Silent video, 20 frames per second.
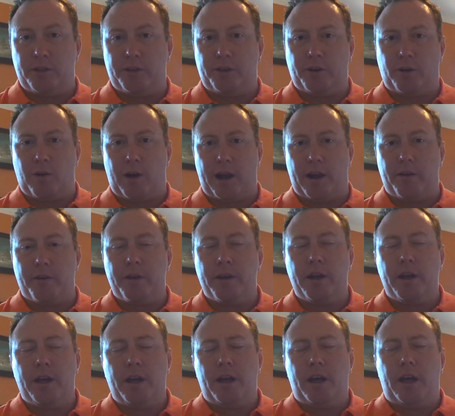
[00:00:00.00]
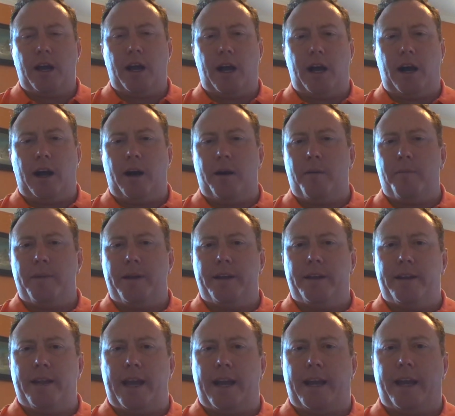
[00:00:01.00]
the ground
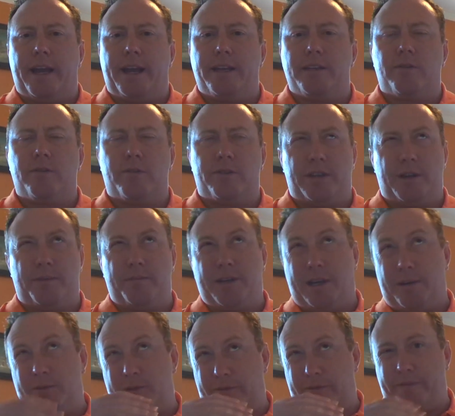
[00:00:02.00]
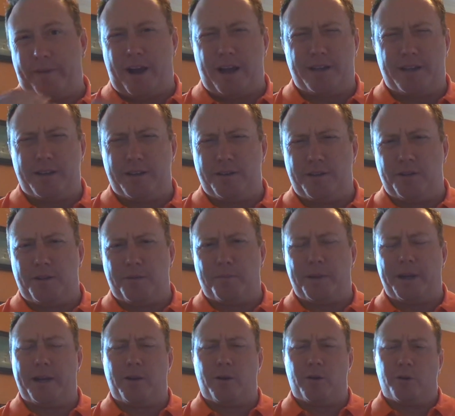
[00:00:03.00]
in that case, or sometimes they're fastened to the
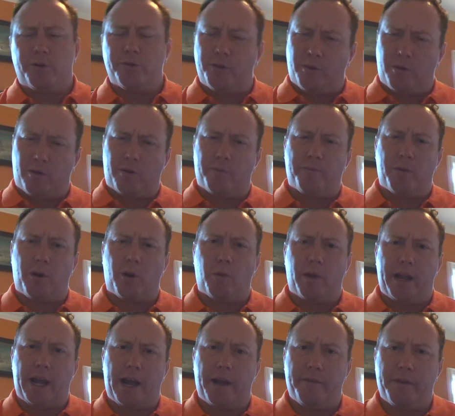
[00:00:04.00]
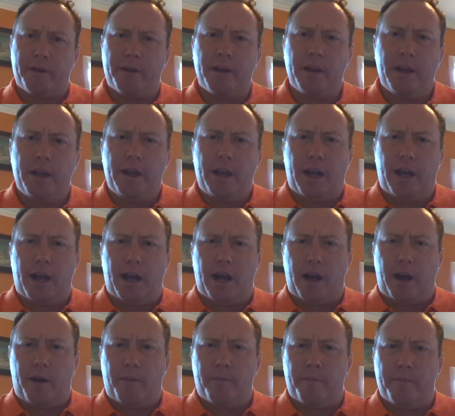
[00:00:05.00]
piers or what have you.
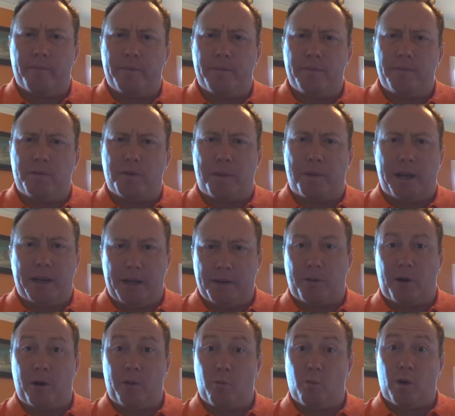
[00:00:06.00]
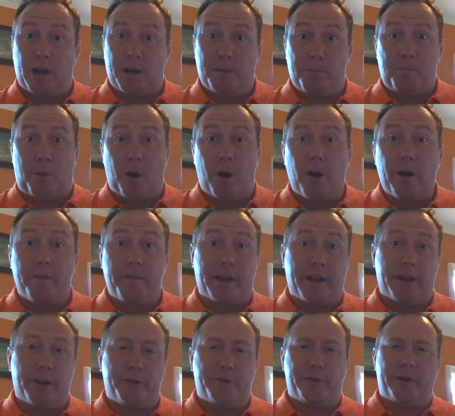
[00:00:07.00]
Depending upon what part of the
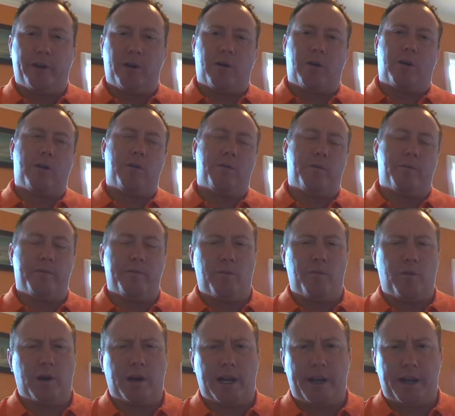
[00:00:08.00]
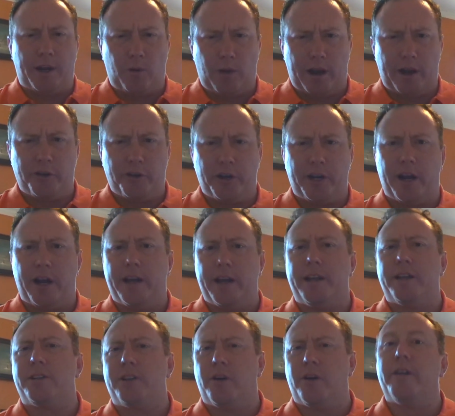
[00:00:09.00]
country you are or what kind of ground you
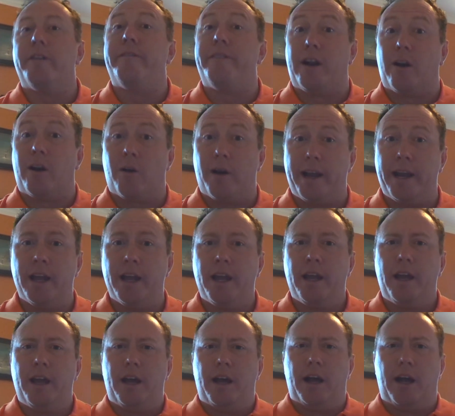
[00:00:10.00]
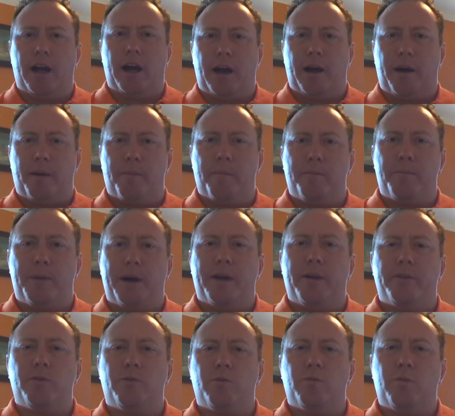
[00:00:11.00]
got, it's going to vary.
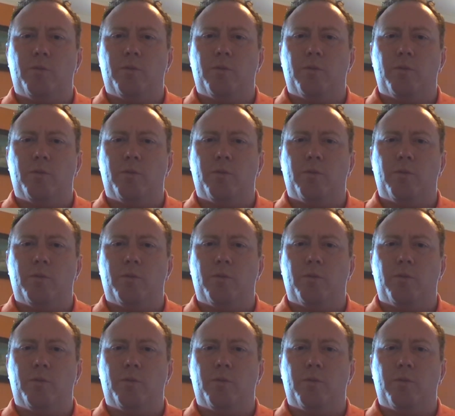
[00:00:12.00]
But